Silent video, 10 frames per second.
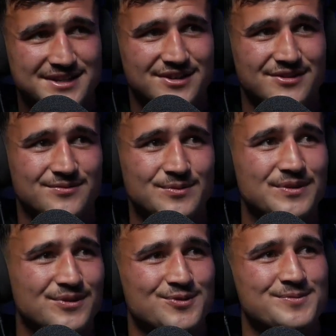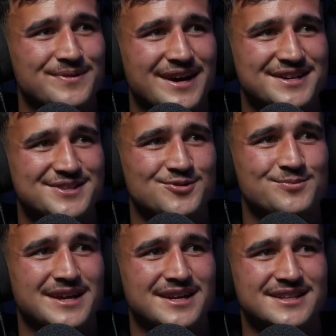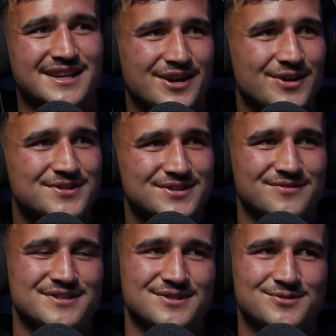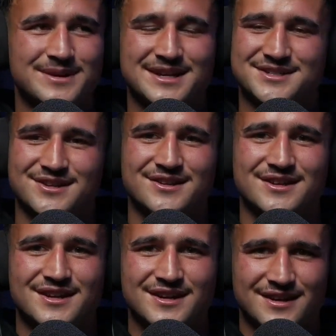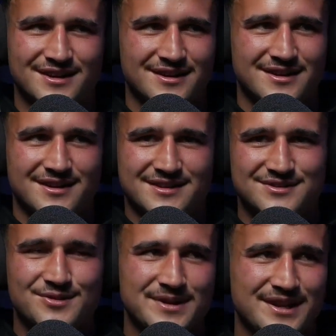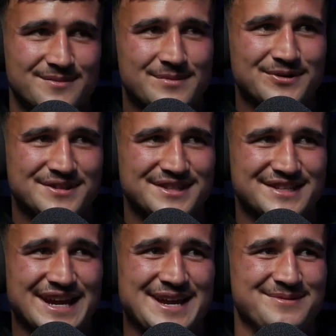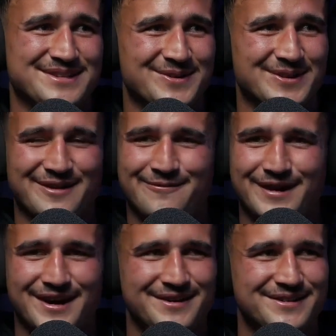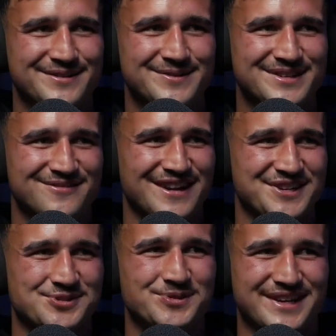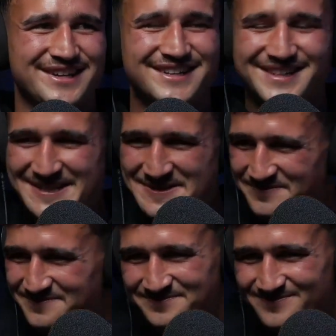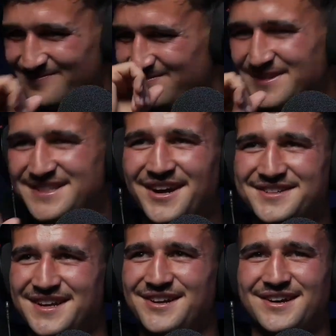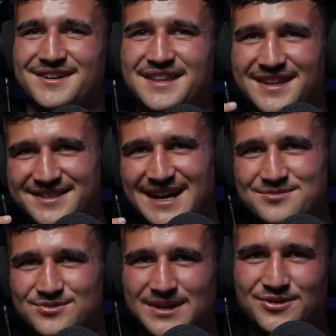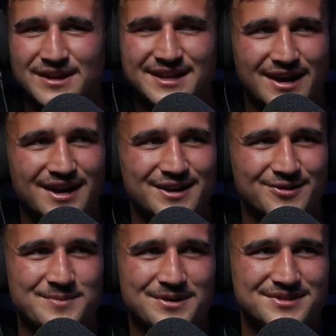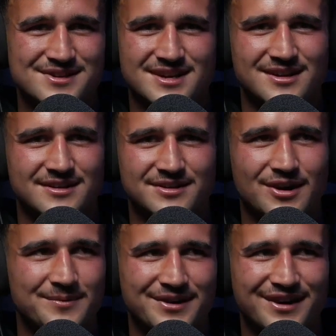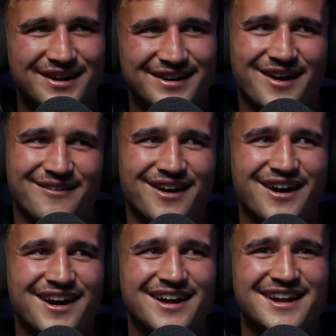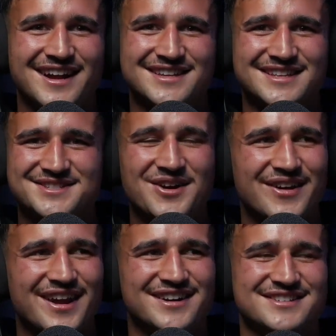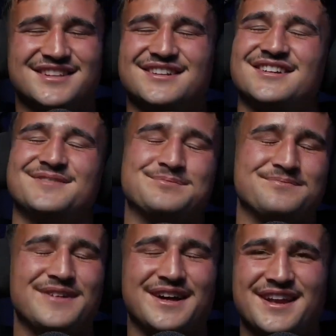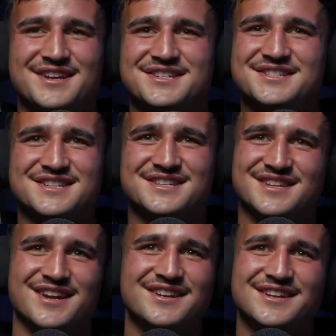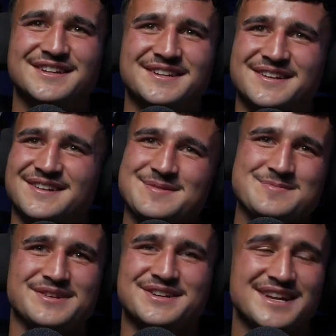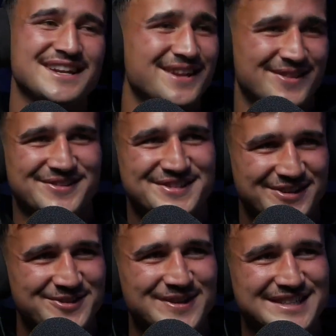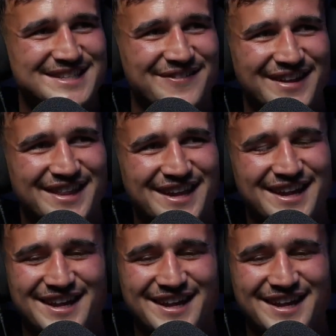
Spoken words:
So when we do the haka to the All Blacks, and then Codes is obviously an All Black. So there's not many other Māoris in the team. So we're like just running short here. So I was like, oh, and then Tams was like, you're leading the haka, little Māoris. I was like, no, I'm not. No, I'm not. So there's no one else. But there actually isn't. So remember, because I led it through school and stuff like that.